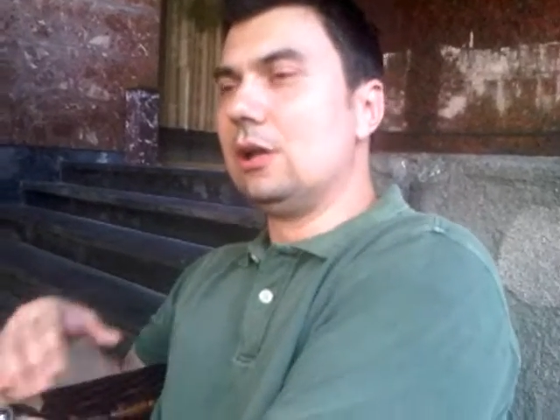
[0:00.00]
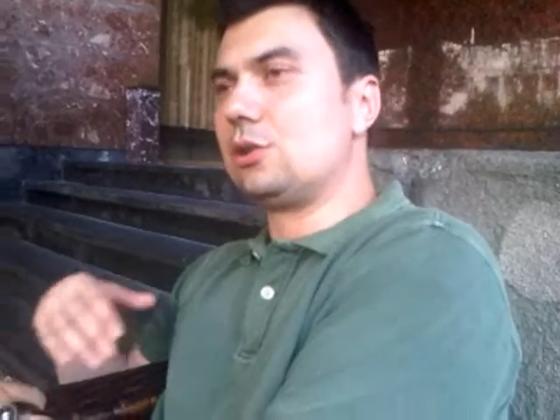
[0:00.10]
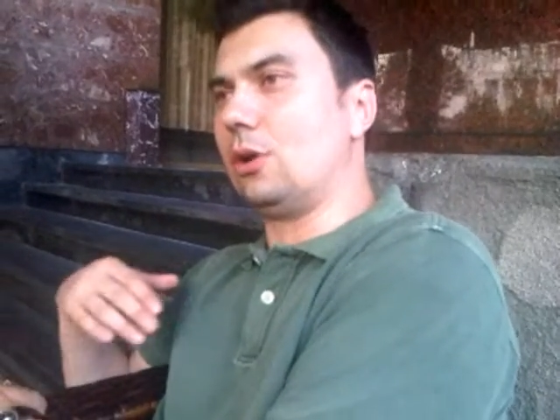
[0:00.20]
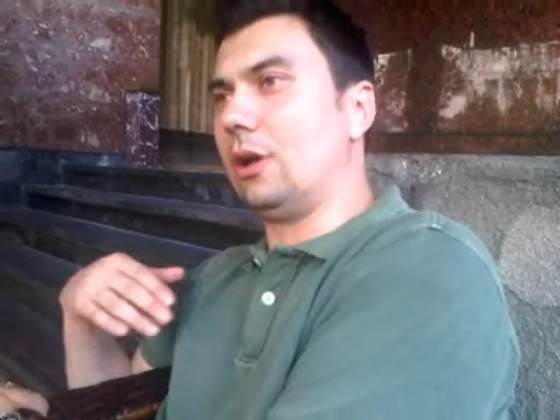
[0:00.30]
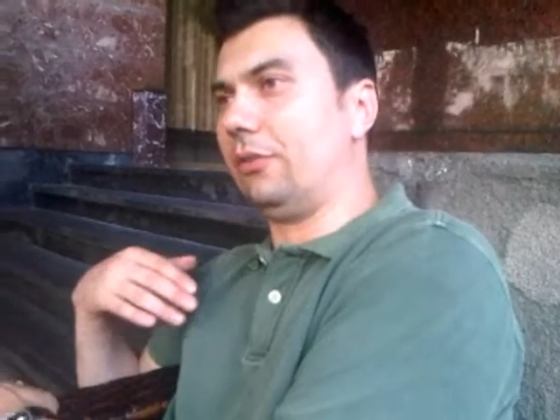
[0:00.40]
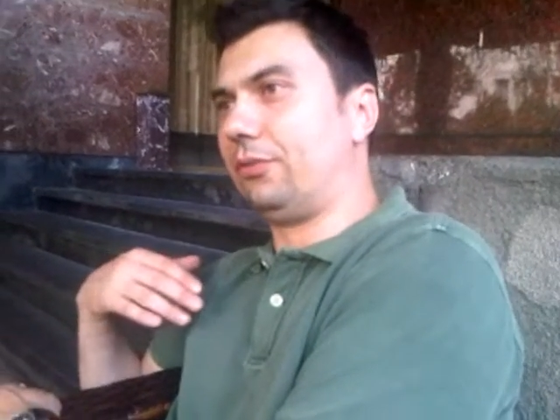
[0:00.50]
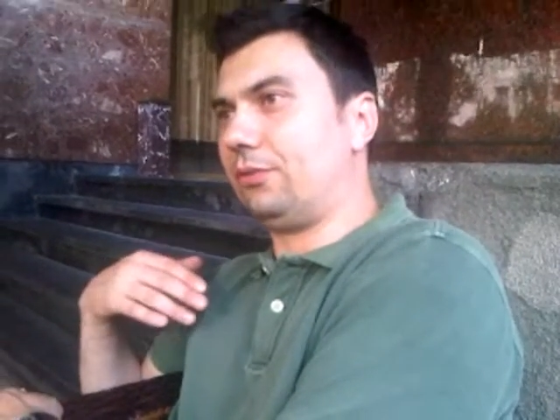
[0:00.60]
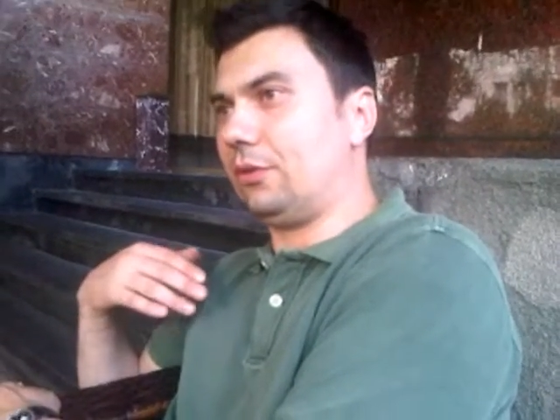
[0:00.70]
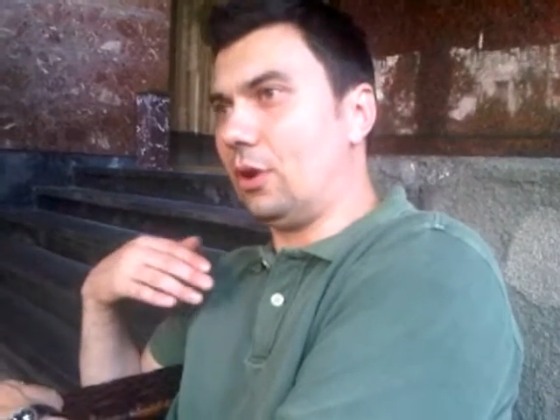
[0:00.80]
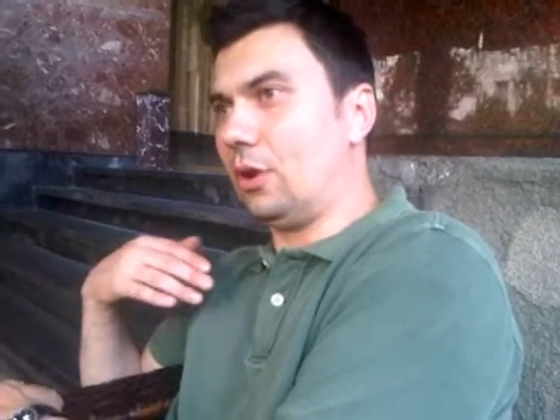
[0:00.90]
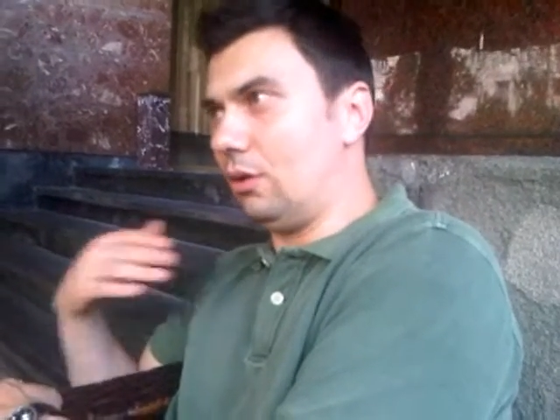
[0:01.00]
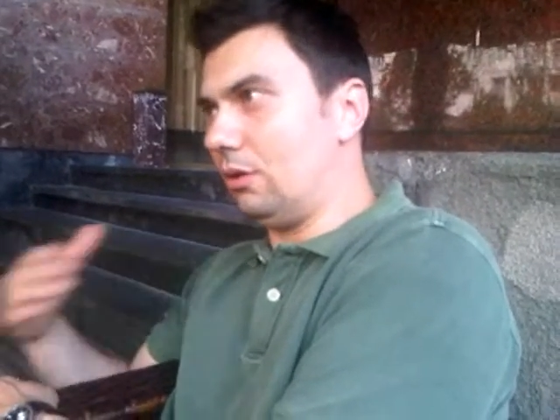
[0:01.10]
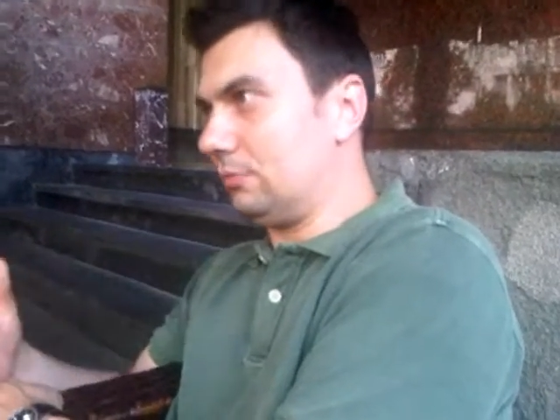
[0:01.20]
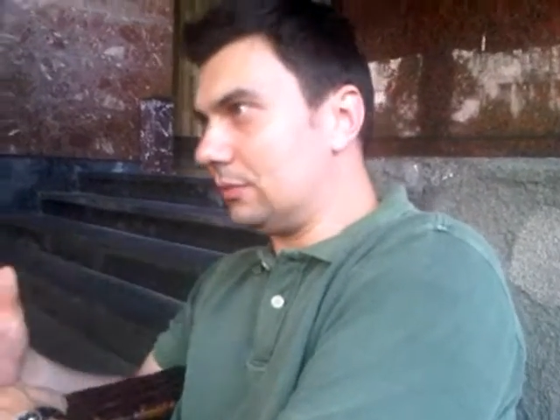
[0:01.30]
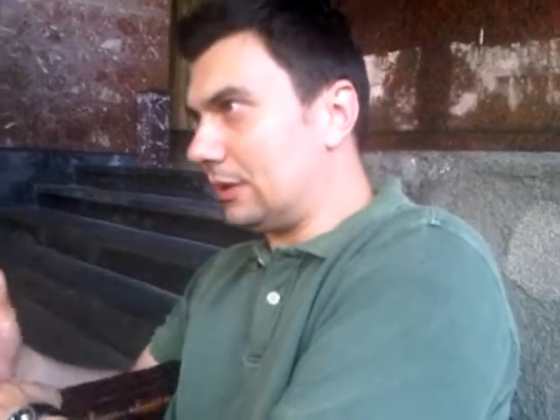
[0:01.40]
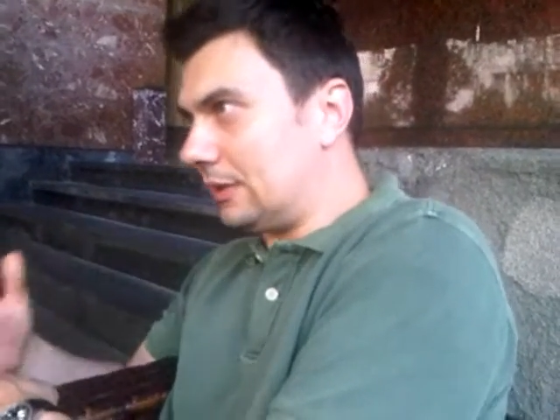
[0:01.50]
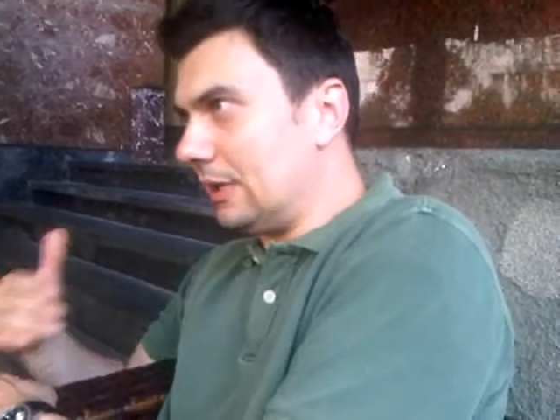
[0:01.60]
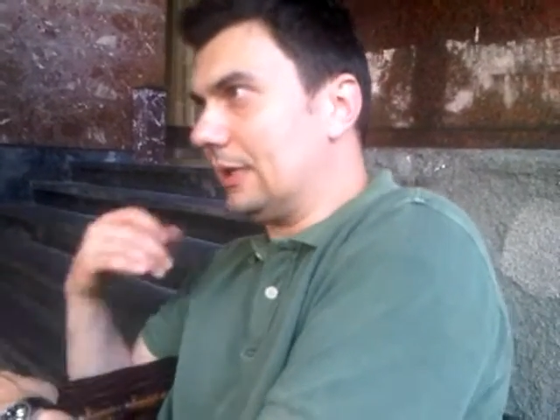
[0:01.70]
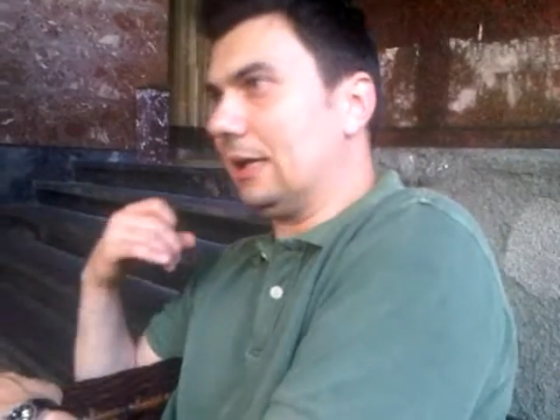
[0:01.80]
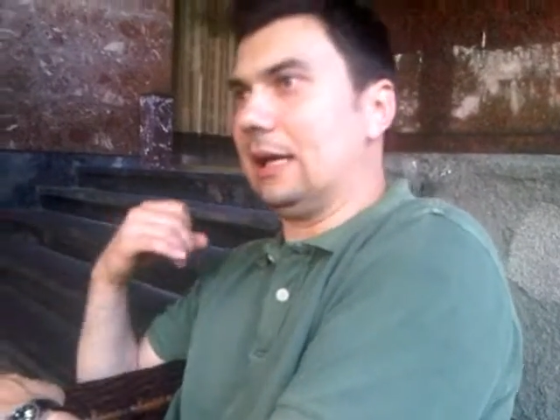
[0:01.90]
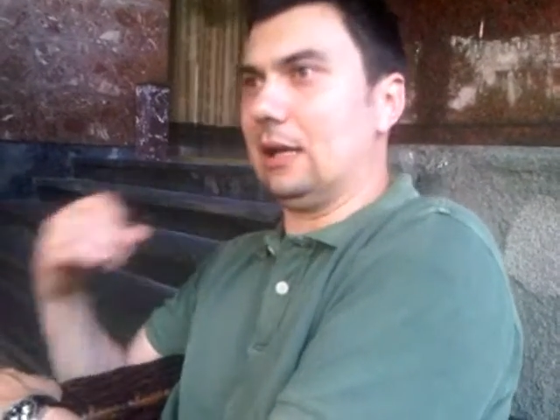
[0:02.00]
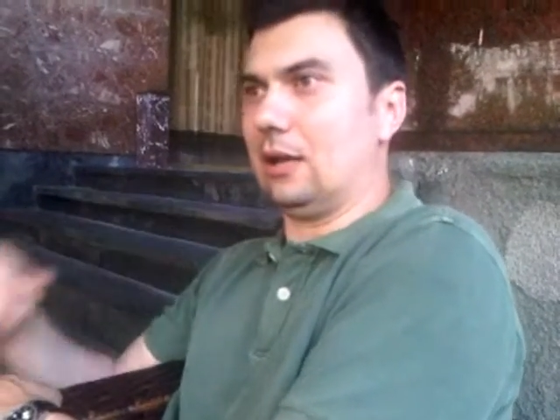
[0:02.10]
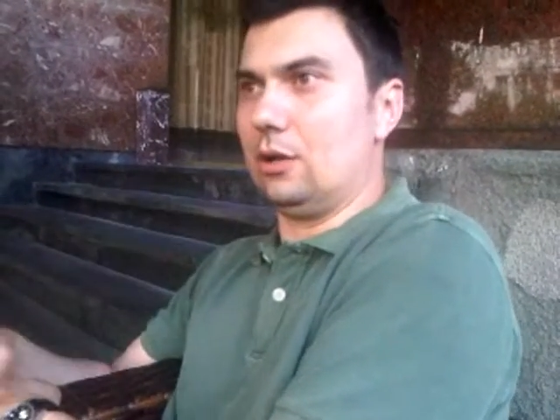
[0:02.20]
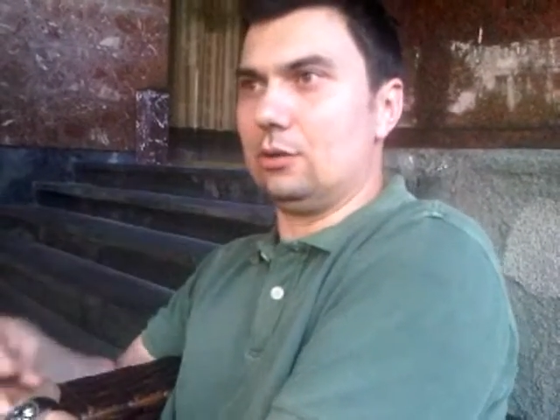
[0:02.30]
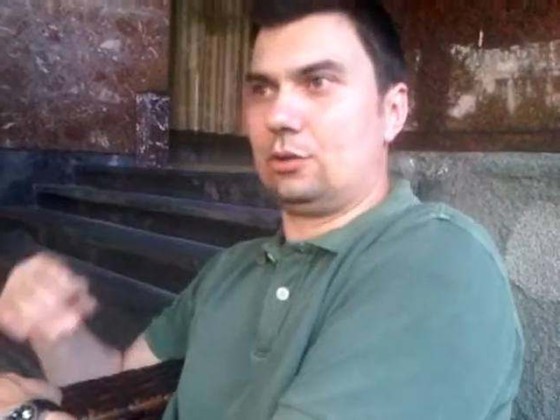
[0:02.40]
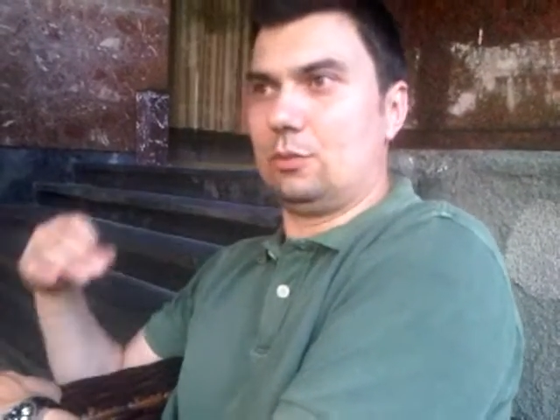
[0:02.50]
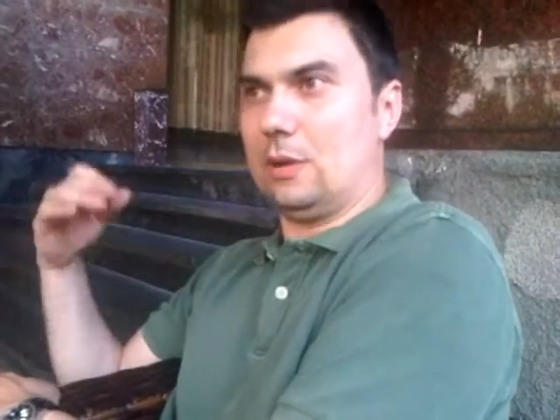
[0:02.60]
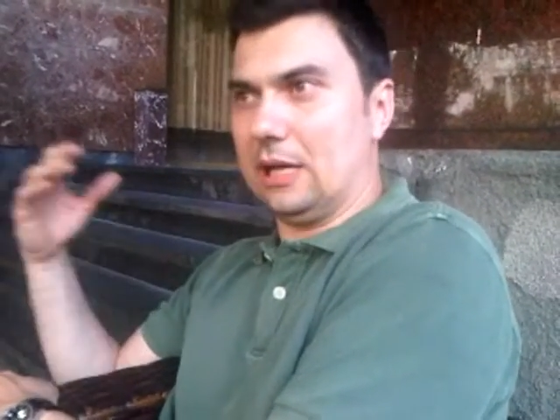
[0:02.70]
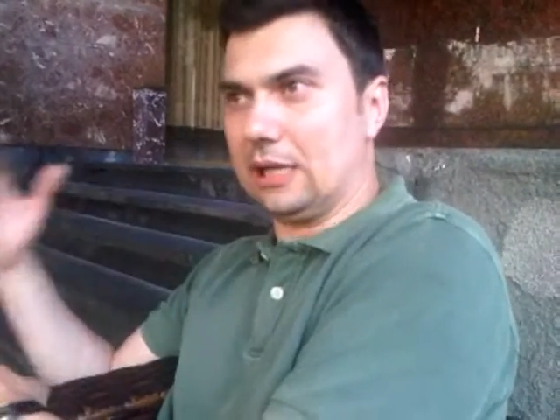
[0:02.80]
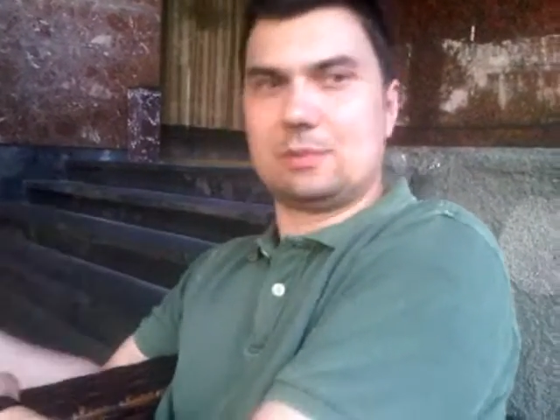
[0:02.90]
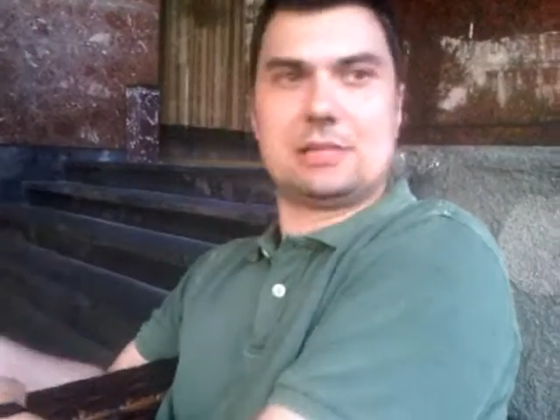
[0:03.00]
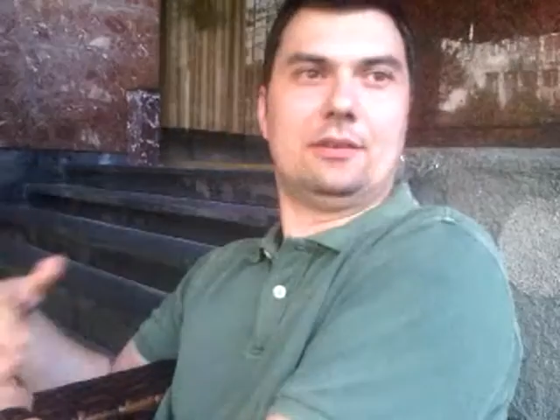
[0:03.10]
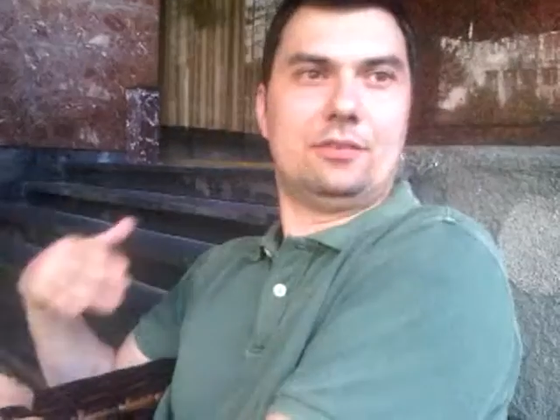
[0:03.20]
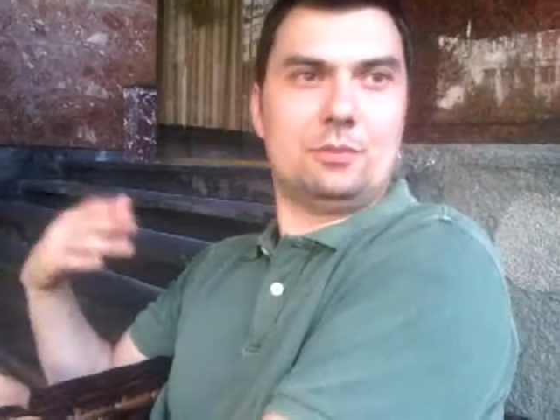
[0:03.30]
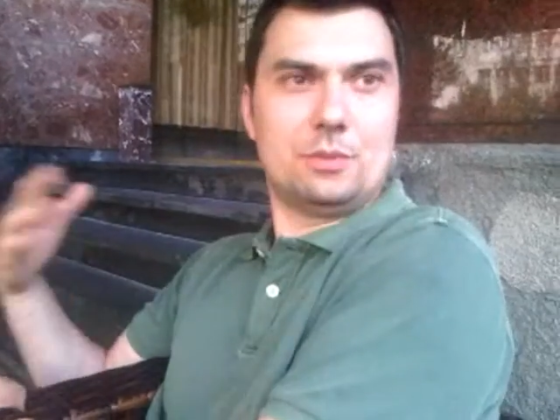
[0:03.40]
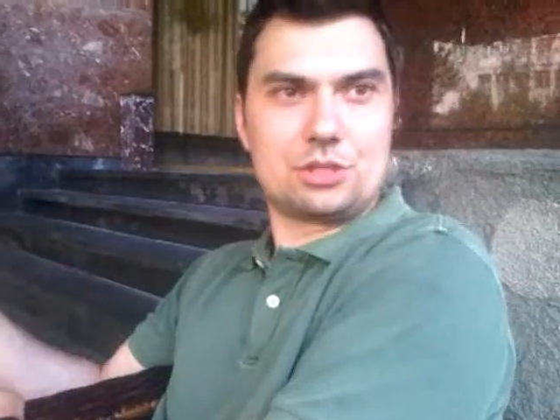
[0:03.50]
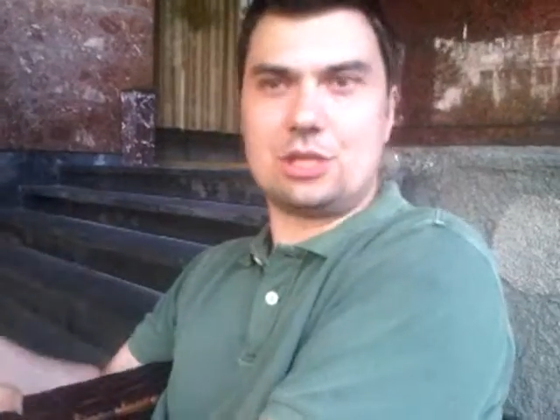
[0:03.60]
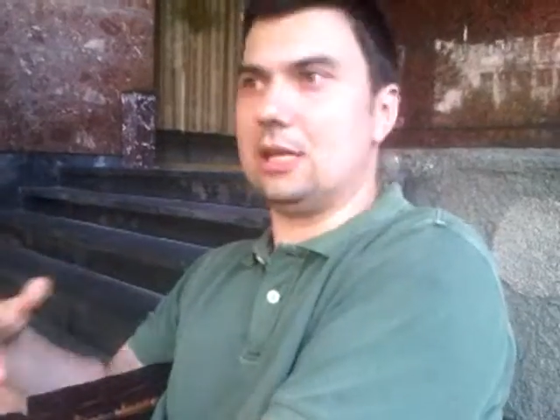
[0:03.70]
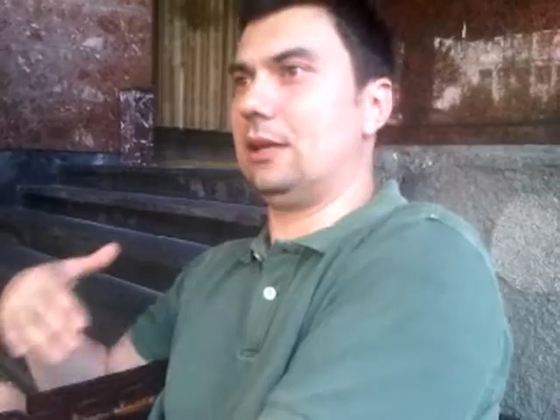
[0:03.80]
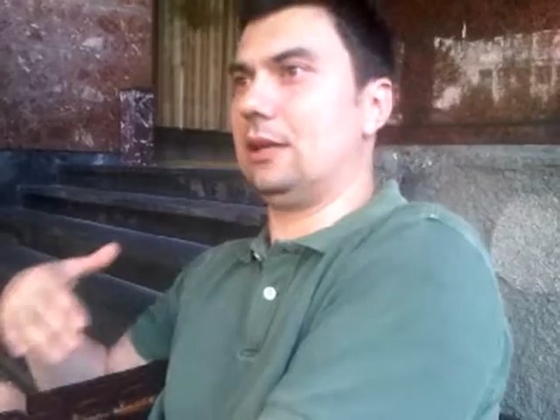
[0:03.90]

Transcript: so if, you know, he can get a loan to buy himself a machine,